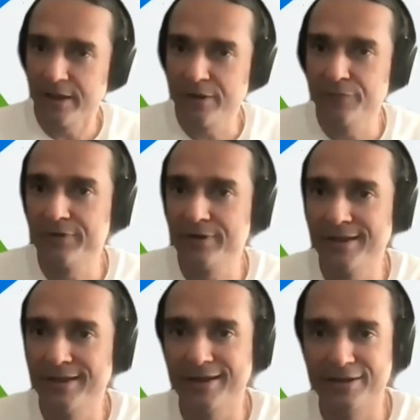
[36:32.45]
end of the
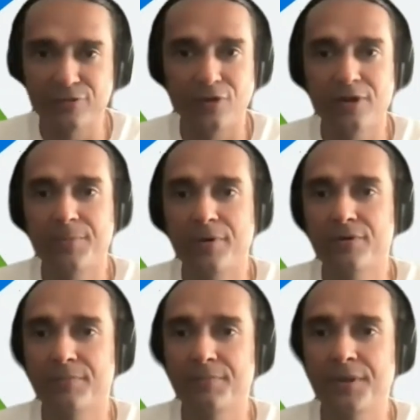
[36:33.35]
day it is all
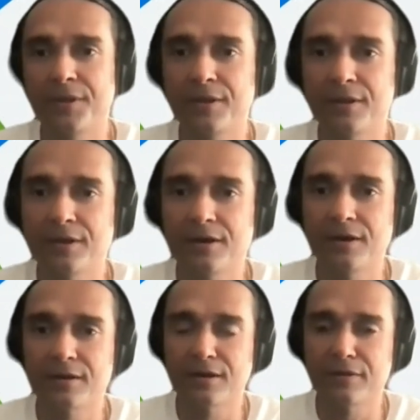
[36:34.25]
about being uh,